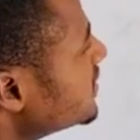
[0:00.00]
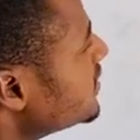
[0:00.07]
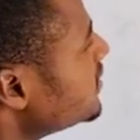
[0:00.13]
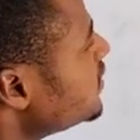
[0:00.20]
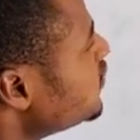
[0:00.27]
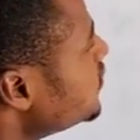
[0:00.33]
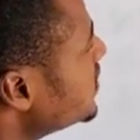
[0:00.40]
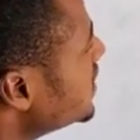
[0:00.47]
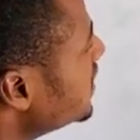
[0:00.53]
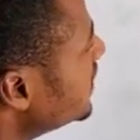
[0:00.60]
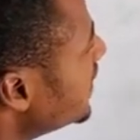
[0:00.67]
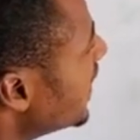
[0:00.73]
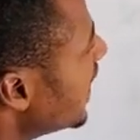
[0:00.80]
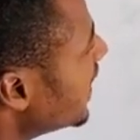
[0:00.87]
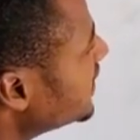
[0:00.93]
using the
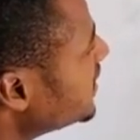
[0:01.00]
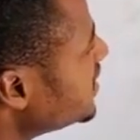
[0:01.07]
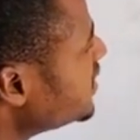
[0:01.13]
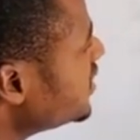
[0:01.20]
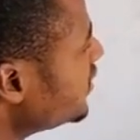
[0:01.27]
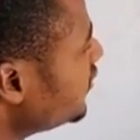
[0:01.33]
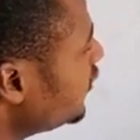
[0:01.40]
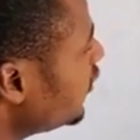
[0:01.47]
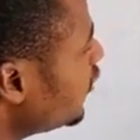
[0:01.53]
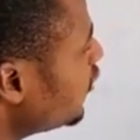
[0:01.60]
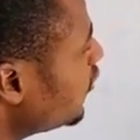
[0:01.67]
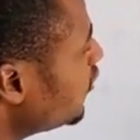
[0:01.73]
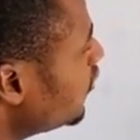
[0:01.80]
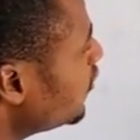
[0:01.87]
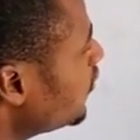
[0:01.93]
addition law,
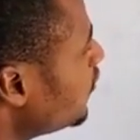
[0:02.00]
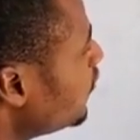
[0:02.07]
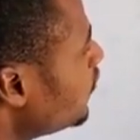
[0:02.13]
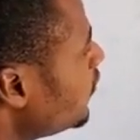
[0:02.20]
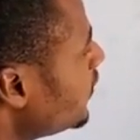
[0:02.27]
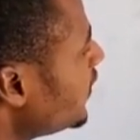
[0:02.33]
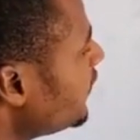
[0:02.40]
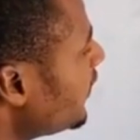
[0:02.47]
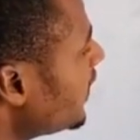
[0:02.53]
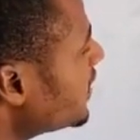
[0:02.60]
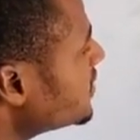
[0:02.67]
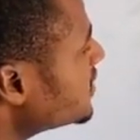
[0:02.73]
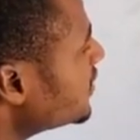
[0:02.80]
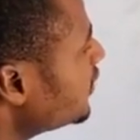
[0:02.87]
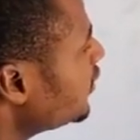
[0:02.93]
will give us
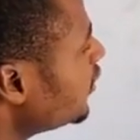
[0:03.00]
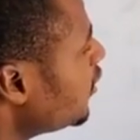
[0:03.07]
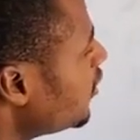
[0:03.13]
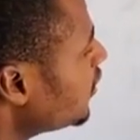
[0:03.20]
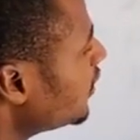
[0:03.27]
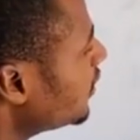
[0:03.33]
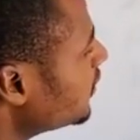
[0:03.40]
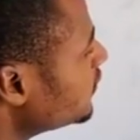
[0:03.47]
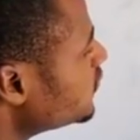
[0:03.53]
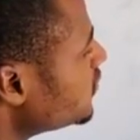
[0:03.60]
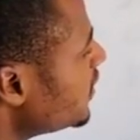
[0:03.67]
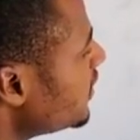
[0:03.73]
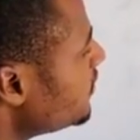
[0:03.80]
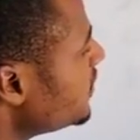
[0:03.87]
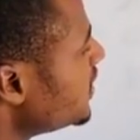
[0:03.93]
log to the
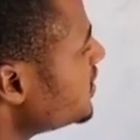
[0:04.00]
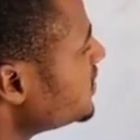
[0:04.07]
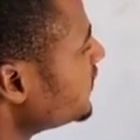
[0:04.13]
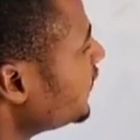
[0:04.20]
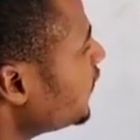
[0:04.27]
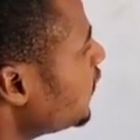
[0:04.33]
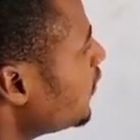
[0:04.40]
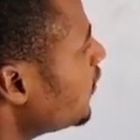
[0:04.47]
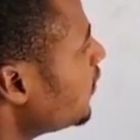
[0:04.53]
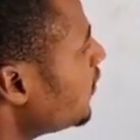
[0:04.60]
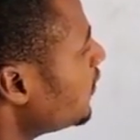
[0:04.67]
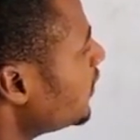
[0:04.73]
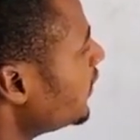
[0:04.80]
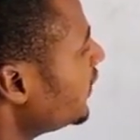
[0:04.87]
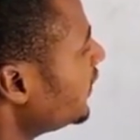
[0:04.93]
base 4
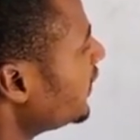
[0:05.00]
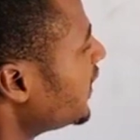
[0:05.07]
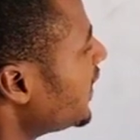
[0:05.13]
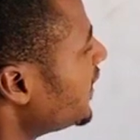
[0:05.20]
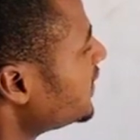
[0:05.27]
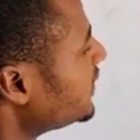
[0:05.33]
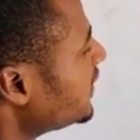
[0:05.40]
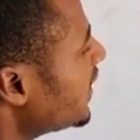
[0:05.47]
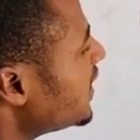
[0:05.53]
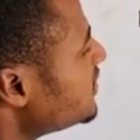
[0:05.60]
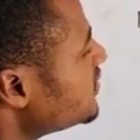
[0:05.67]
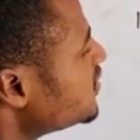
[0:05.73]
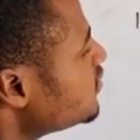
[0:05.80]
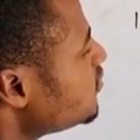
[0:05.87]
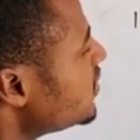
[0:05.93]
9 times
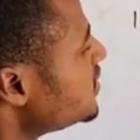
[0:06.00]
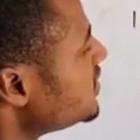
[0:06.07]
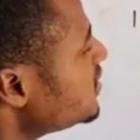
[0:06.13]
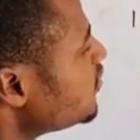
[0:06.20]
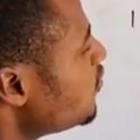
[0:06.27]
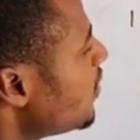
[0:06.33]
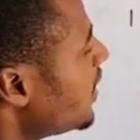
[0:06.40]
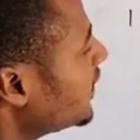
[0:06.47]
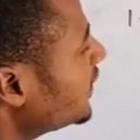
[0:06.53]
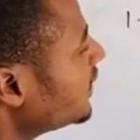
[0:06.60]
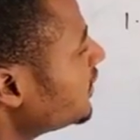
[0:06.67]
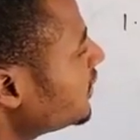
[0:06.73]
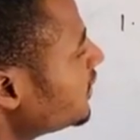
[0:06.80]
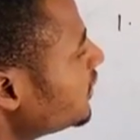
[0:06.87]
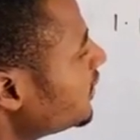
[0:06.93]
21
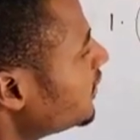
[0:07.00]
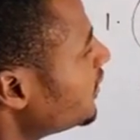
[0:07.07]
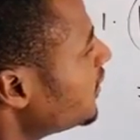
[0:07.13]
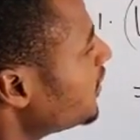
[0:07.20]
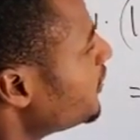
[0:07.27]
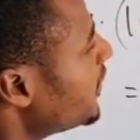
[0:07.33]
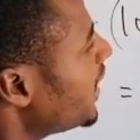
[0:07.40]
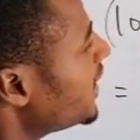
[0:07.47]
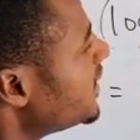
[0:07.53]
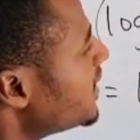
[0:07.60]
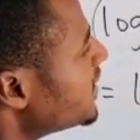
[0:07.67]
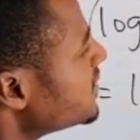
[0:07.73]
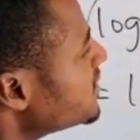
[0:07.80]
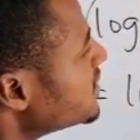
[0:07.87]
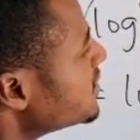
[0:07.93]

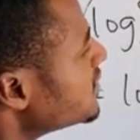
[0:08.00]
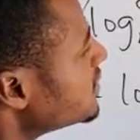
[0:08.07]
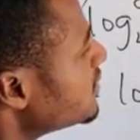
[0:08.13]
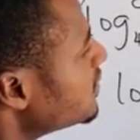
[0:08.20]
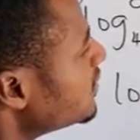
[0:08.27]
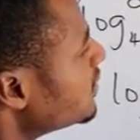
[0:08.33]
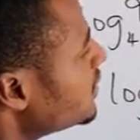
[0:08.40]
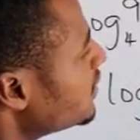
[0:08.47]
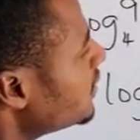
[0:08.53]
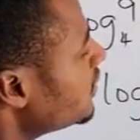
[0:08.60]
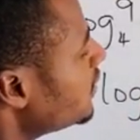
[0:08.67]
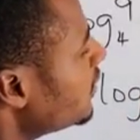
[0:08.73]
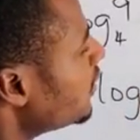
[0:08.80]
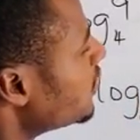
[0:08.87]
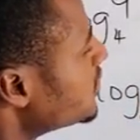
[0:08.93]
minus
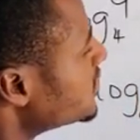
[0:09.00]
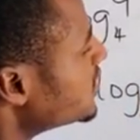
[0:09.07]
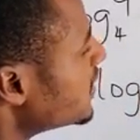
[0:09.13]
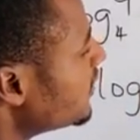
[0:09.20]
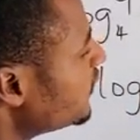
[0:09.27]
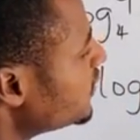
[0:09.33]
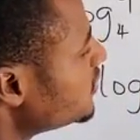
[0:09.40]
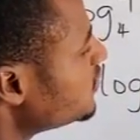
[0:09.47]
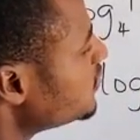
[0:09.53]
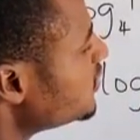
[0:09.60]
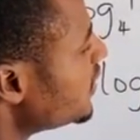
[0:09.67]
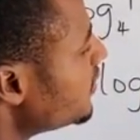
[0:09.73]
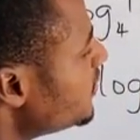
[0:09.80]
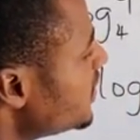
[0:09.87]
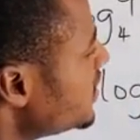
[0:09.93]
log 7 to the
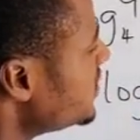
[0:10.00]
base